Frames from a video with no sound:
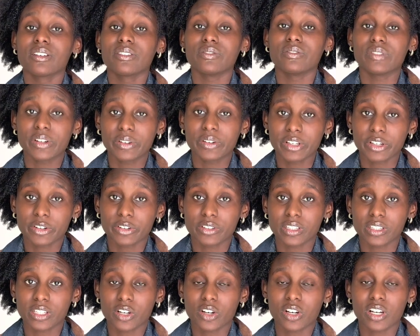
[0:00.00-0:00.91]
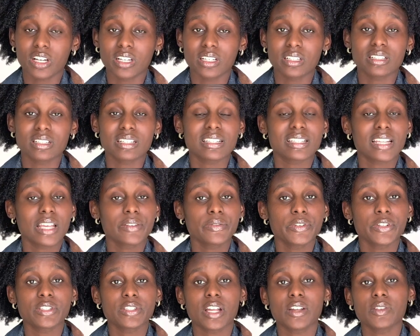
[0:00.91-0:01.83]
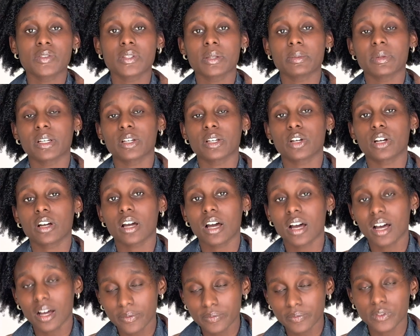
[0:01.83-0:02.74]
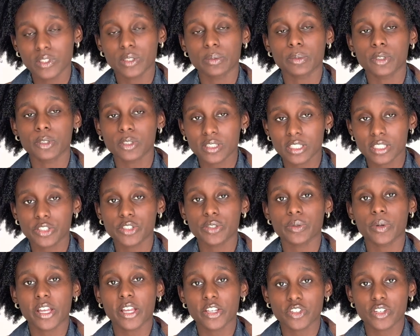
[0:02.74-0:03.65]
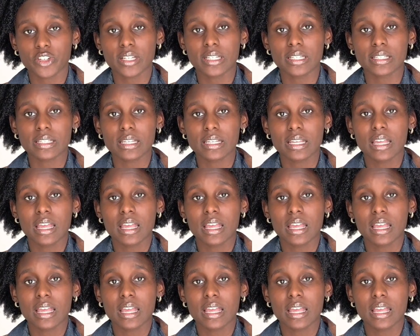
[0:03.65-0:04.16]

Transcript: very early on to save yourself some uncomfortable situations.